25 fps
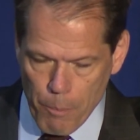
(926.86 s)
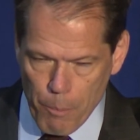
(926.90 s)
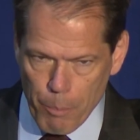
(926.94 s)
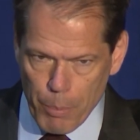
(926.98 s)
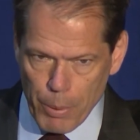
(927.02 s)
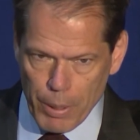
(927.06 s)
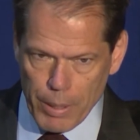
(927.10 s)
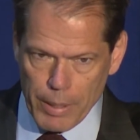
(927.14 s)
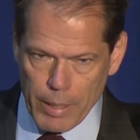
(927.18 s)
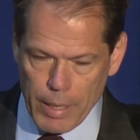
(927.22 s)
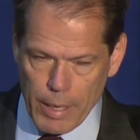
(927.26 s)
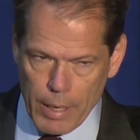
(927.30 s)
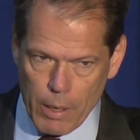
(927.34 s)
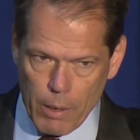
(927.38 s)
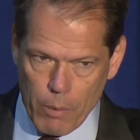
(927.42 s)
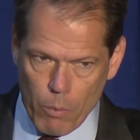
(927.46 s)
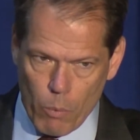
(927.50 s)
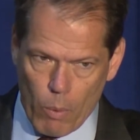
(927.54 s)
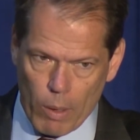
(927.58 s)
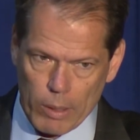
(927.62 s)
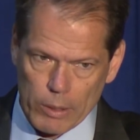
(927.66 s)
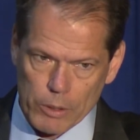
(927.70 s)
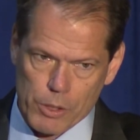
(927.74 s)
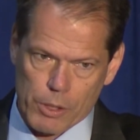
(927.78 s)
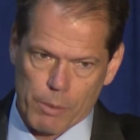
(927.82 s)
But
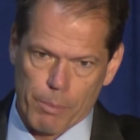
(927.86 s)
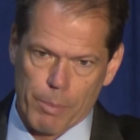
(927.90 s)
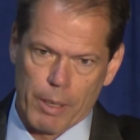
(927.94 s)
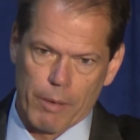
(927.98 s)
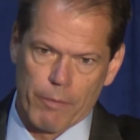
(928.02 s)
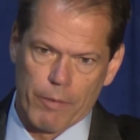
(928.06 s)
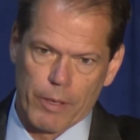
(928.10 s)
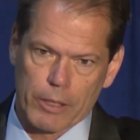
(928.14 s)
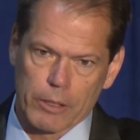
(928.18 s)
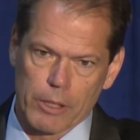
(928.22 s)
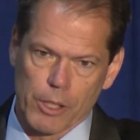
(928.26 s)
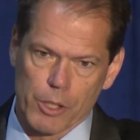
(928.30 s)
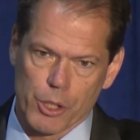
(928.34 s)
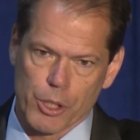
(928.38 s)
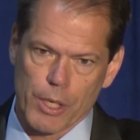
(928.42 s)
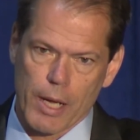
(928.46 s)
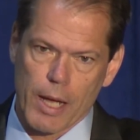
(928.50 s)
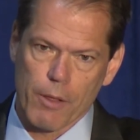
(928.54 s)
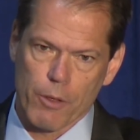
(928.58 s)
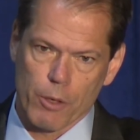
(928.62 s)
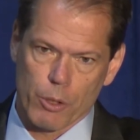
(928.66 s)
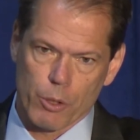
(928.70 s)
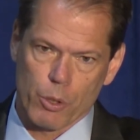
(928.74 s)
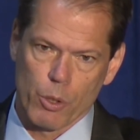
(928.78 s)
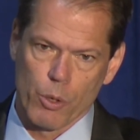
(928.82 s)
while it's a bit of a cliche,
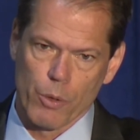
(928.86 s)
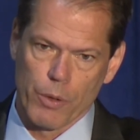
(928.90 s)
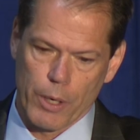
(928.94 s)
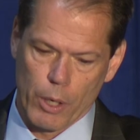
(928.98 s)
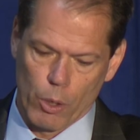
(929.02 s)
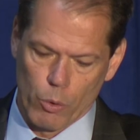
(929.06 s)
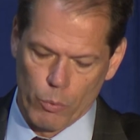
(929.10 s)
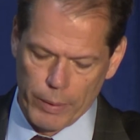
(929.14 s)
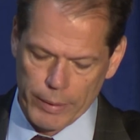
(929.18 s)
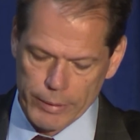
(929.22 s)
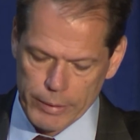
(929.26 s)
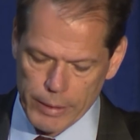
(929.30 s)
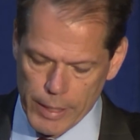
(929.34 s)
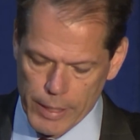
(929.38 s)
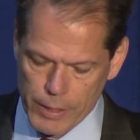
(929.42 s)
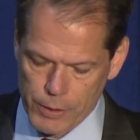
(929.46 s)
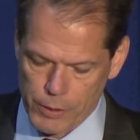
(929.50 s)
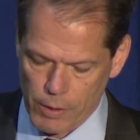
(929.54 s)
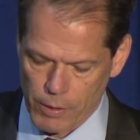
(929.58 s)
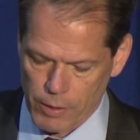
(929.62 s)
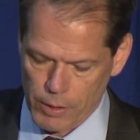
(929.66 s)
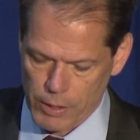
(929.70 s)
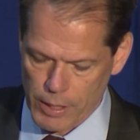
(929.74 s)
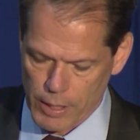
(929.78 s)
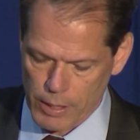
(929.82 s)
the truth here really is
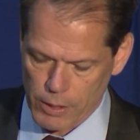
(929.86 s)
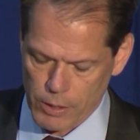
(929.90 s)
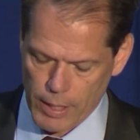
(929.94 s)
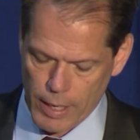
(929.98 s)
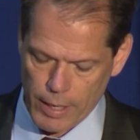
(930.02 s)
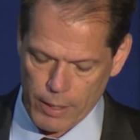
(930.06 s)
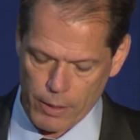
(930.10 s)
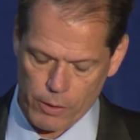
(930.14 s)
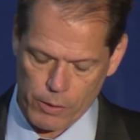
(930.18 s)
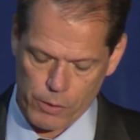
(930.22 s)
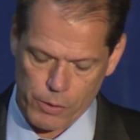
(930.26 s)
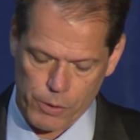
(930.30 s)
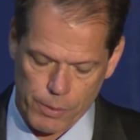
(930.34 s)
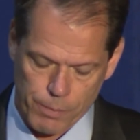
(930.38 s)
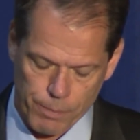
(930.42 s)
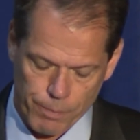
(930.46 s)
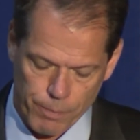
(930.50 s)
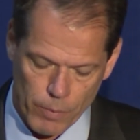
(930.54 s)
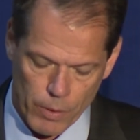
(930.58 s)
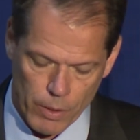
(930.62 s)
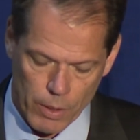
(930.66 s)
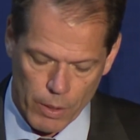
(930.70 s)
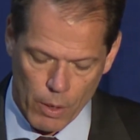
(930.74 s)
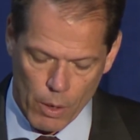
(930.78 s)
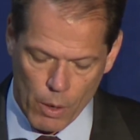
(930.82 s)
in the details
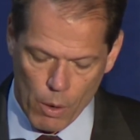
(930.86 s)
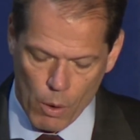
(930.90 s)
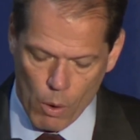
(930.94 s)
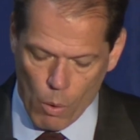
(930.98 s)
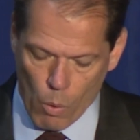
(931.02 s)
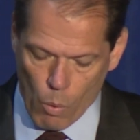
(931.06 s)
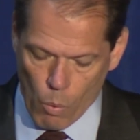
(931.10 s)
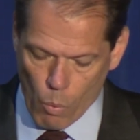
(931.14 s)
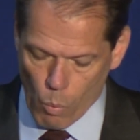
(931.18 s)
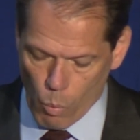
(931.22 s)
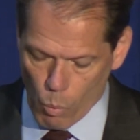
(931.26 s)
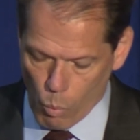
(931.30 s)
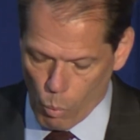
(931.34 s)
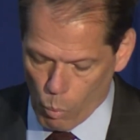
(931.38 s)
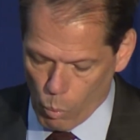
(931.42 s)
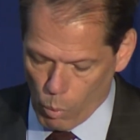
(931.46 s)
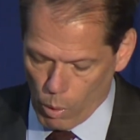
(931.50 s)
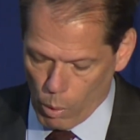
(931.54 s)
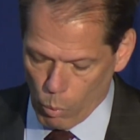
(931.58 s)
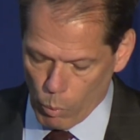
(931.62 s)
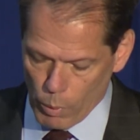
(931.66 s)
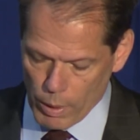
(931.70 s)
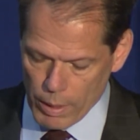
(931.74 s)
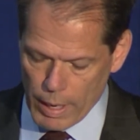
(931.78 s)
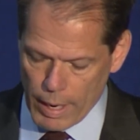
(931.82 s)

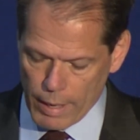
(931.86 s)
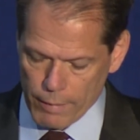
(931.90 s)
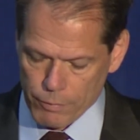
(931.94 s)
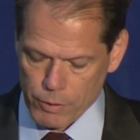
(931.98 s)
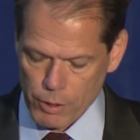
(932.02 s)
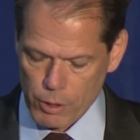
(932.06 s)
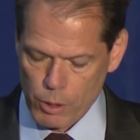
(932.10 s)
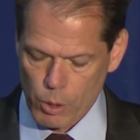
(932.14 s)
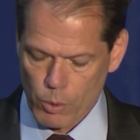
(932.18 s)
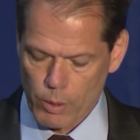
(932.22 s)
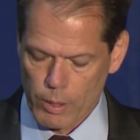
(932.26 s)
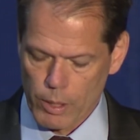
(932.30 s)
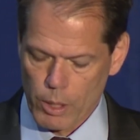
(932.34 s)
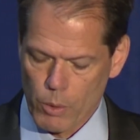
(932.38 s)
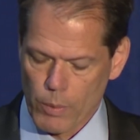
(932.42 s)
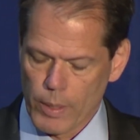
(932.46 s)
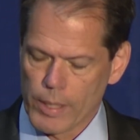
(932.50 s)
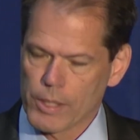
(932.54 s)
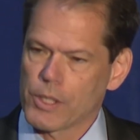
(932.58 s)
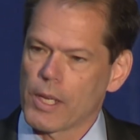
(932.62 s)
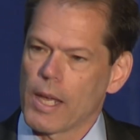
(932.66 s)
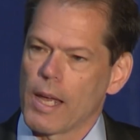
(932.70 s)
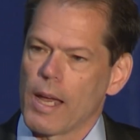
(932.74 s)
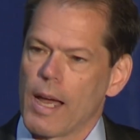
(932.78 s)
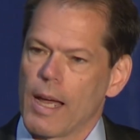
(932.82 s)
what we have to do at
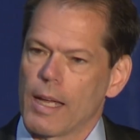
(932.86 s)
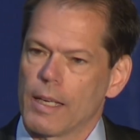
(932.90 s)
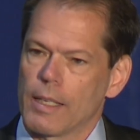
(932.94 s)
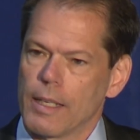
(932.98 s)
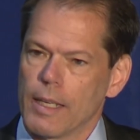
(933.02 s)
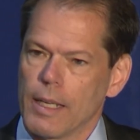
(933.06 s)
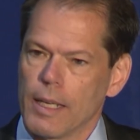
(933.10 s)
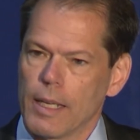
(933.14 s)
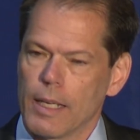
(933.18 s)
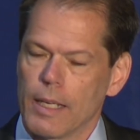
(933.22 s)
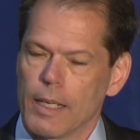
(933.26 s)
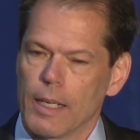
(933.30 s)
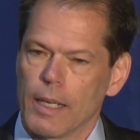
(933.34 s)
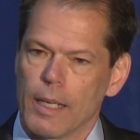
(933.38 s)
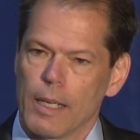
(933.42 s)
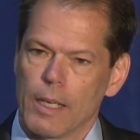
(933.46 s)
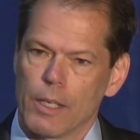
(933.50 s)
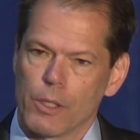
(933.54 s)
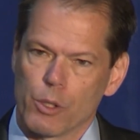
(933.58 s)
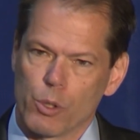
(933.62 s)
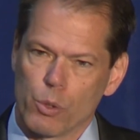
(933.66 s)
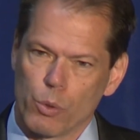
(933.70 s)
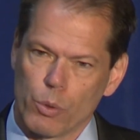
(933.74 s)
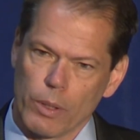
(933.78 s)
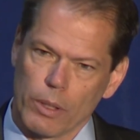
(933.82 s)
USAID
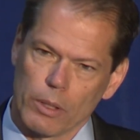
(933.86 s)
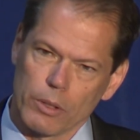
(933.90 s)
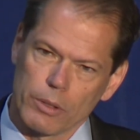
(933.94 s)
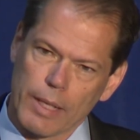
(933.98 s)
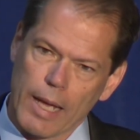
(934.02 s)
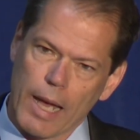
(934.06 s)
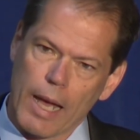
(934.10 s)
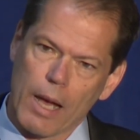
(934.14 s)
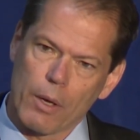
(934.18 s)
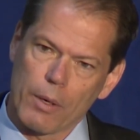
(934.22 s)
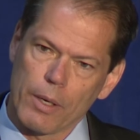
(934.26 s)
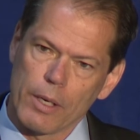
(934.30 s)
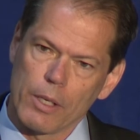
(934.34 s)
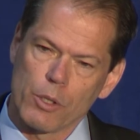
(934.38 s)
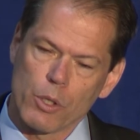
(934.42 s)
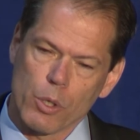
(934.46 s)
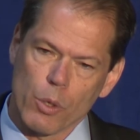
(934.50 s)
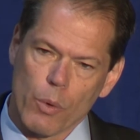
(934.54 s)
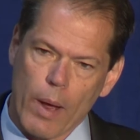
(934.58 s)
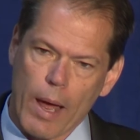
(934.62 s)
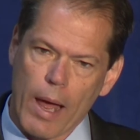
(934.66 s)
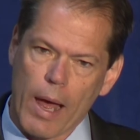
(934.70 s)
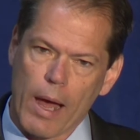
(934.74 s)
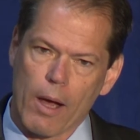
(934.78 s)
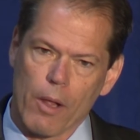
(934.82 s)
is drill down
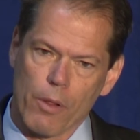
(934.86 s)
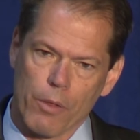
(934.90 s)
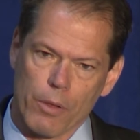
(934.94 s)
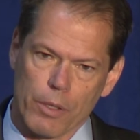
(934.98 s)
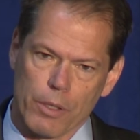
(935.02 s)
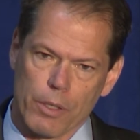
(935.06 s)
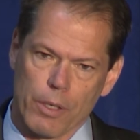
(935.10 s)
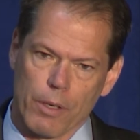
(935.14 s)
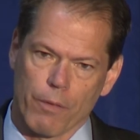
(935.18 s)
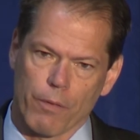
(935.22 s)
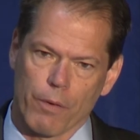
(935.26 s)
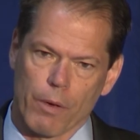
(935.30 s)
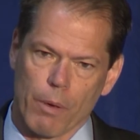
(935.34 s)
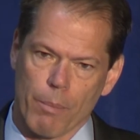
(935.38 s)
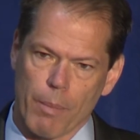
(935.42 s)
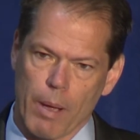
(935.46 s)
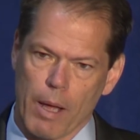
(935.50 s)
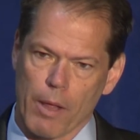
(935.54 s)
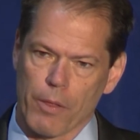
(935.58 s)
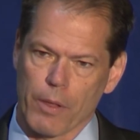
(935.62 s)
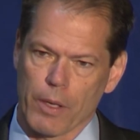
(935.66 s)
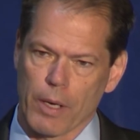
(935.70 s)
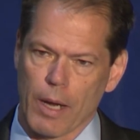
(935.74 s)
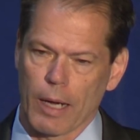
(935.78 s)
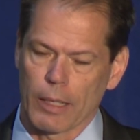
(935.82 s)
into how the different
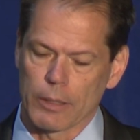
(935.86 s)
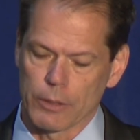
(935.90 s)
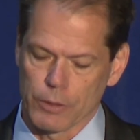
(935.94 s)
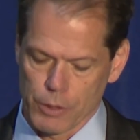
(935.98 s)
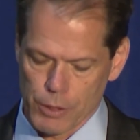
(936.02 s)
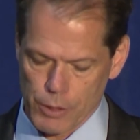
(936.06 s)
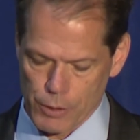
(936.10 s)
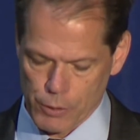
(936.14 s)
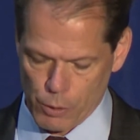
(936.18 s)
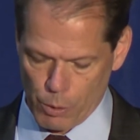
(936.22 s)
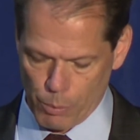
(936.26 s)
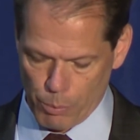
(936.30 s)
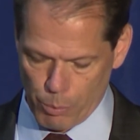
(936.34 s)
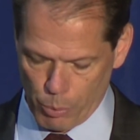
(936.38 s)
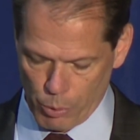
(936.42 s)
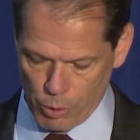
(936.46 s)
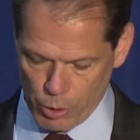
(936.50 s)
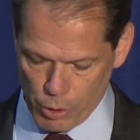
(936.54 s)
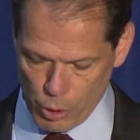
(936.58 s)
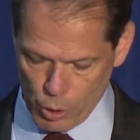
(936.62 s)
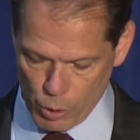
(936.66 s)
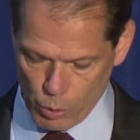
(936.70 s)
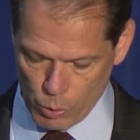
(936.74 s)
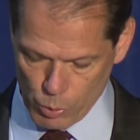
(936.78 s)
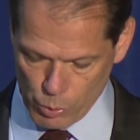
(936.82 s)
methodologies are
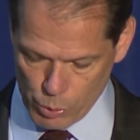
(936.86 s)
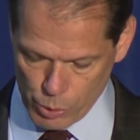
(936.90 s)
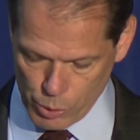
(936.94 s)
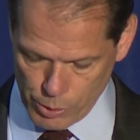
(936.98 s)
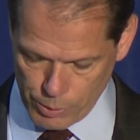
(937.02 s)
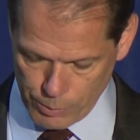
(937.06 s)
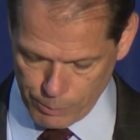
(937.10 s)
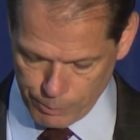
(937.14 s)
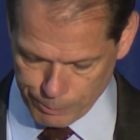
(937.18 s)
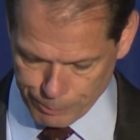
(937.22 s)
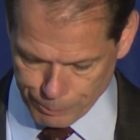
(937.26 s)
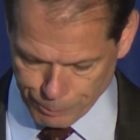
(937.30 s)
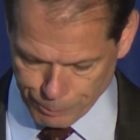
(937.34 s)
produced.